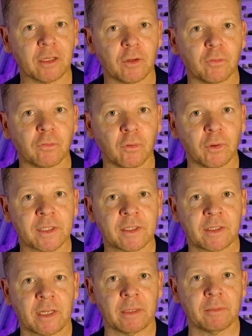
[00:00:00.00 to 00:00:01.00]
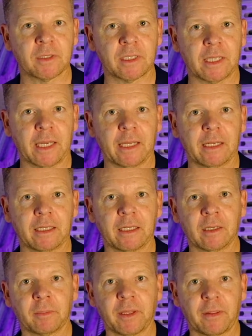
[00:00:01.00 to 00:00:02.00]
your voice seems to get a
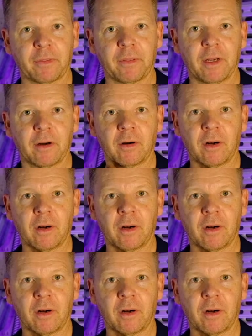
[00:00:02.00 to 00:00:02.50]
little bit thinner